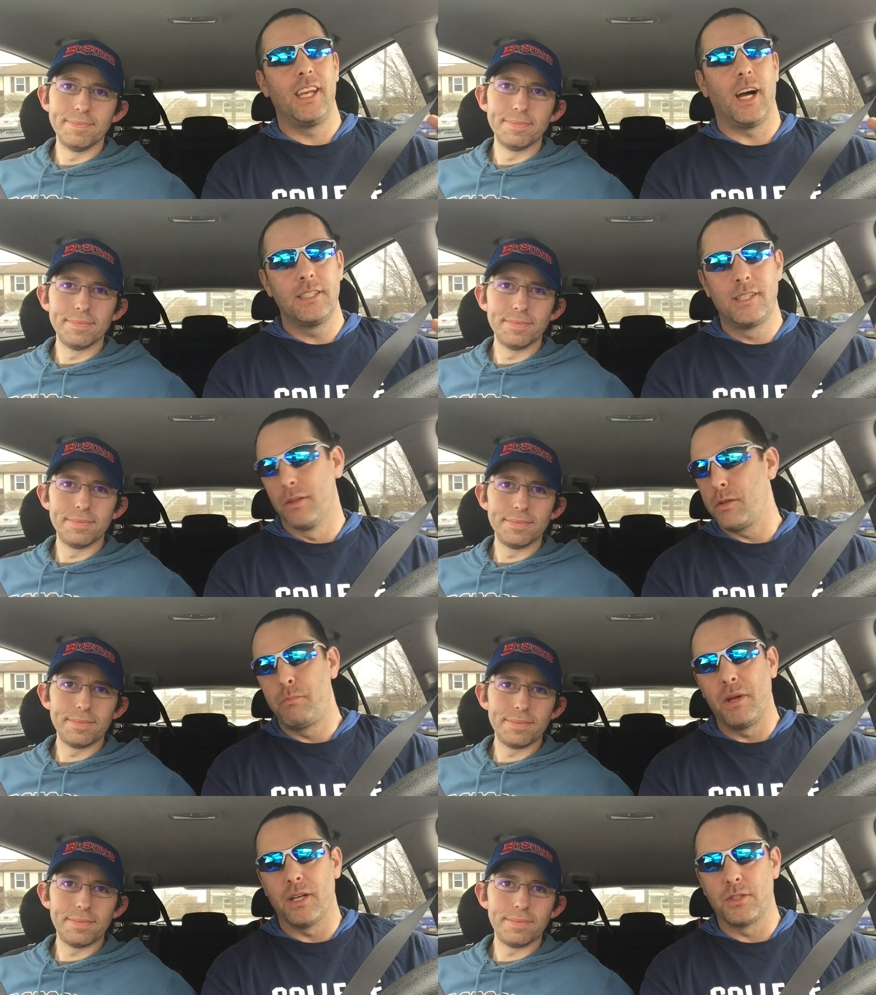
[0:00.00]
Speaker 1: then until the
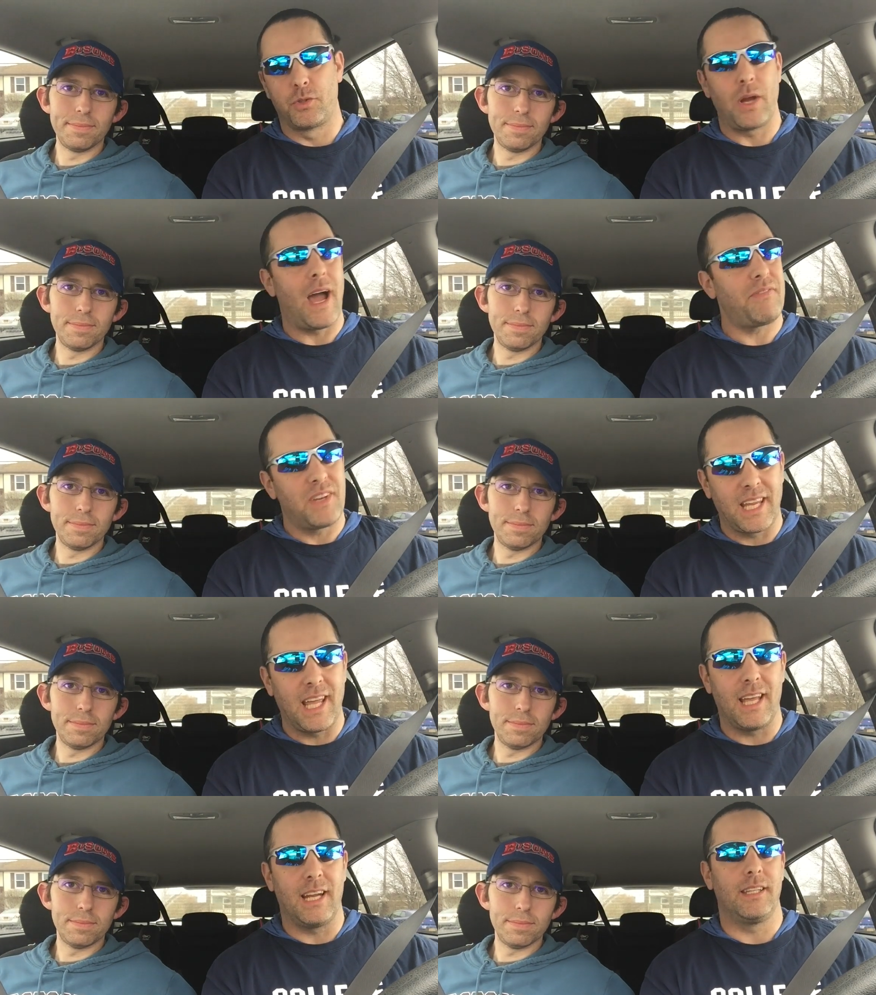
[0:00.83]
Bills draft
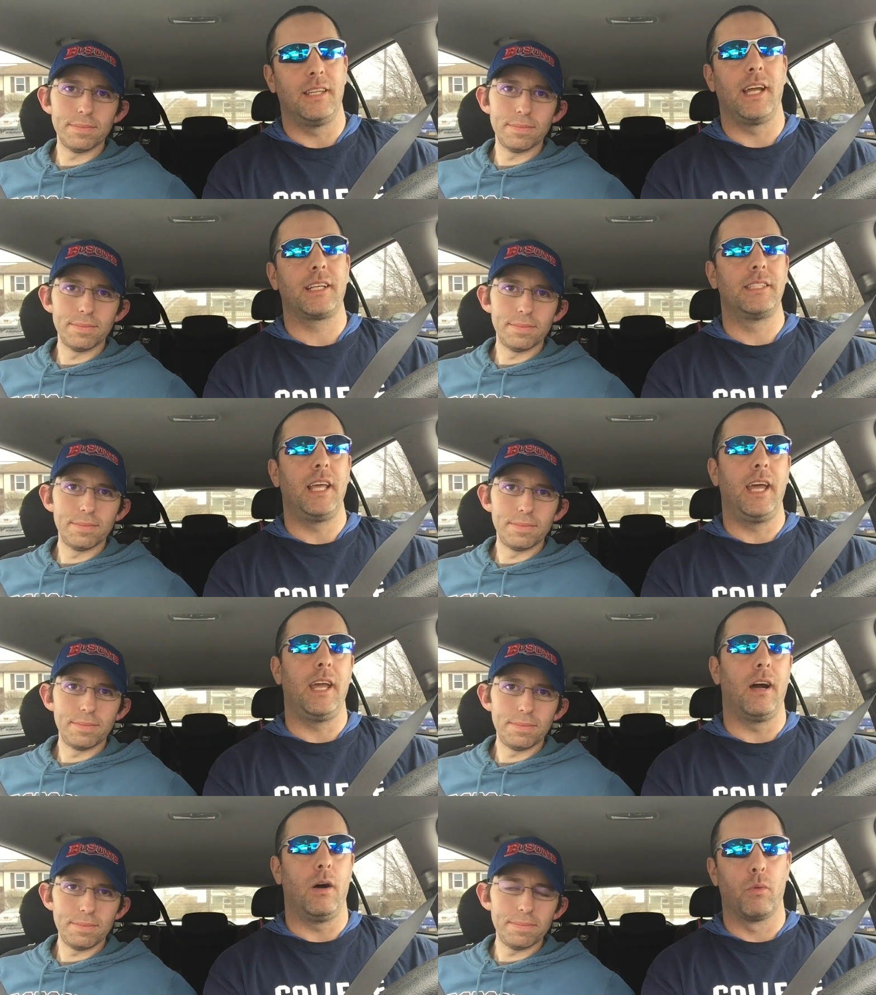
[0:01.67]
again on the next
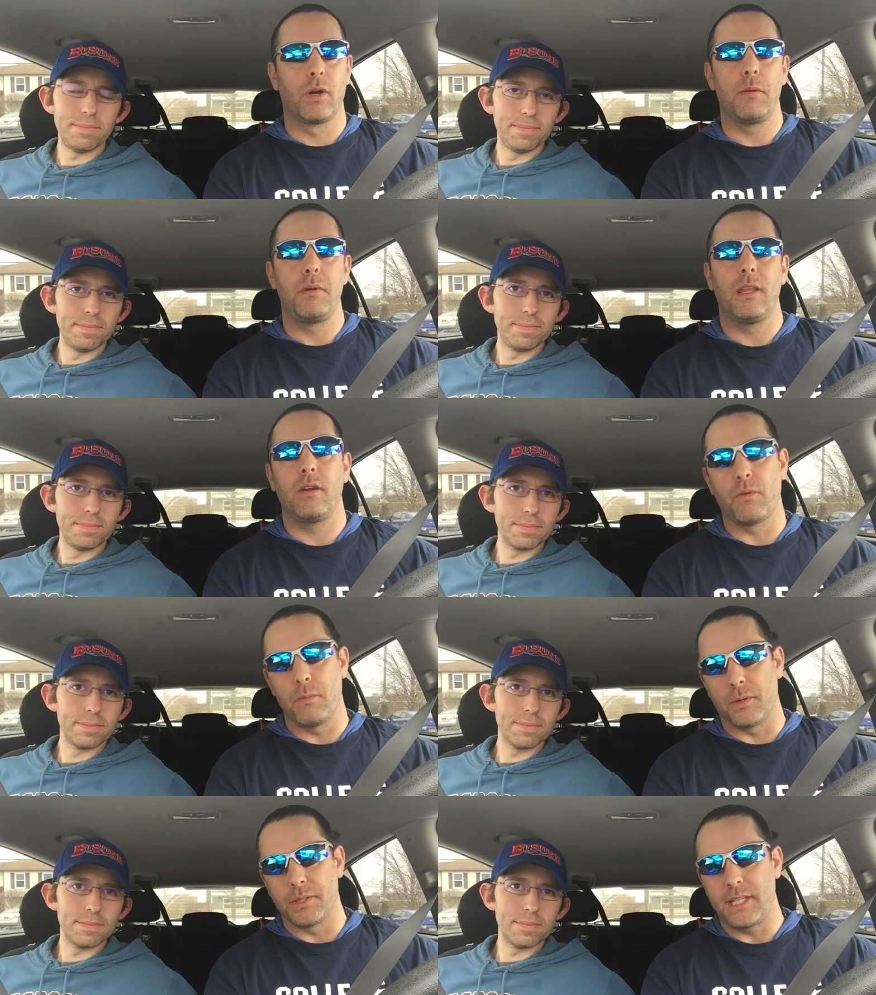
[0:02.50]
day, uh, we're going to be there for
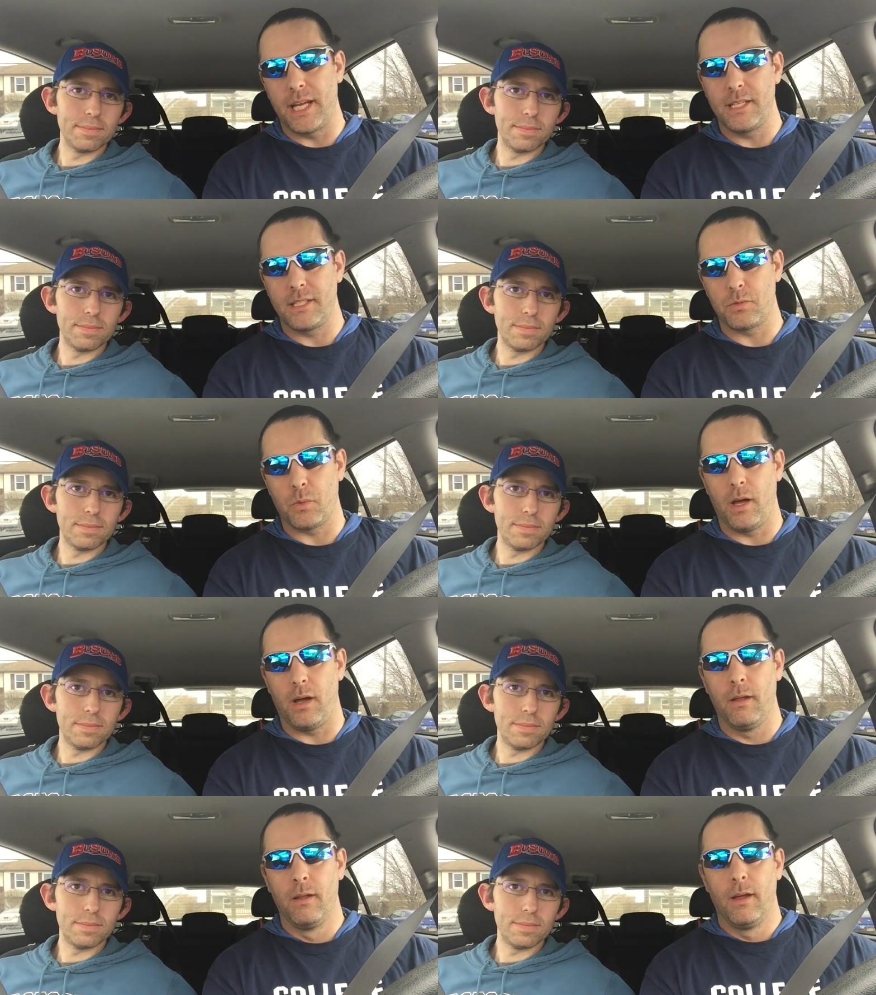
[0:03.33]
both days as
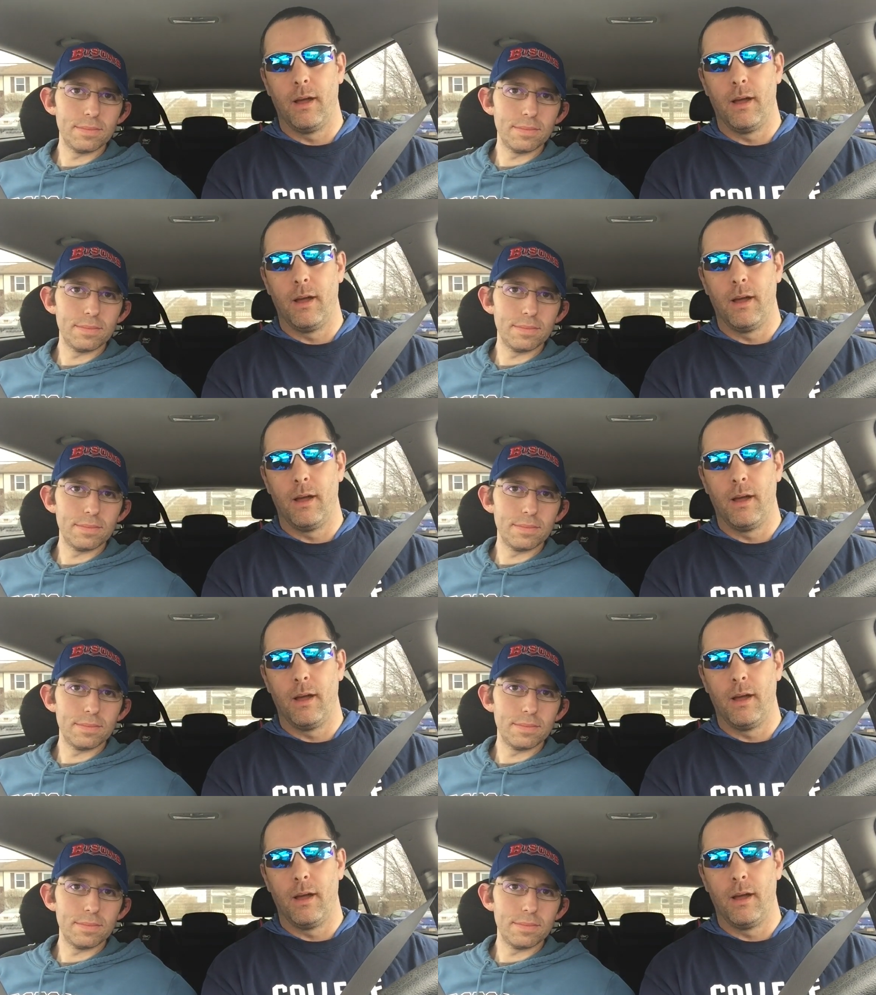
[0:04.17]
well.